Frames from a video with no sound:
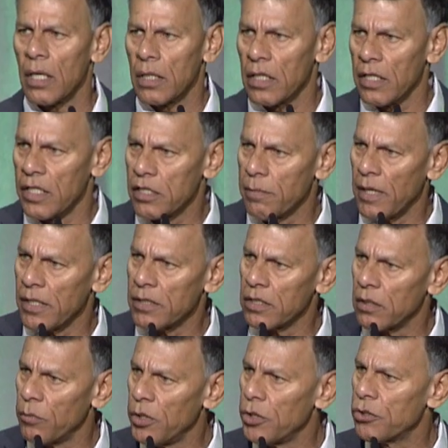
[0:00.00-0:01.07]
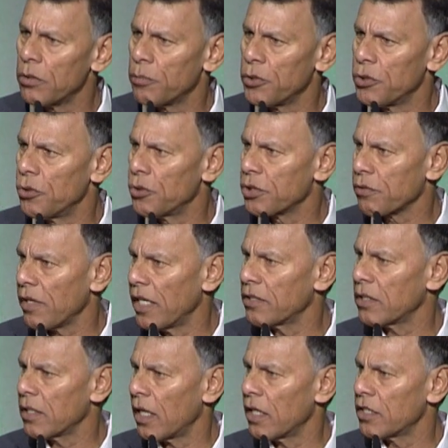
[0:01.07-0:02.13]
the asbestos that we used to produce,
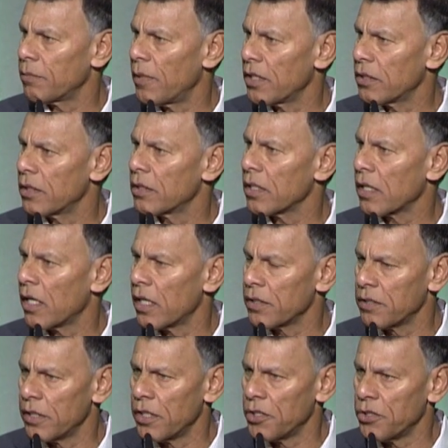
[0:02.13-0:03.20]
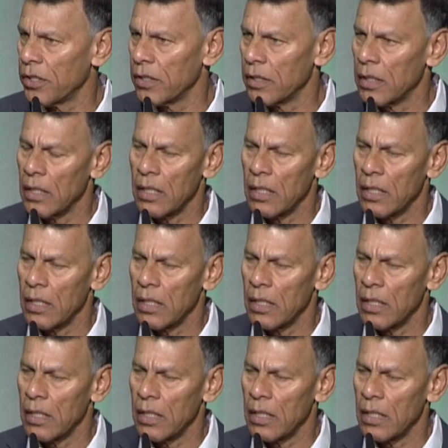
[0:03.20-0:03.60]
chrysotile asbestos, the carcinogen.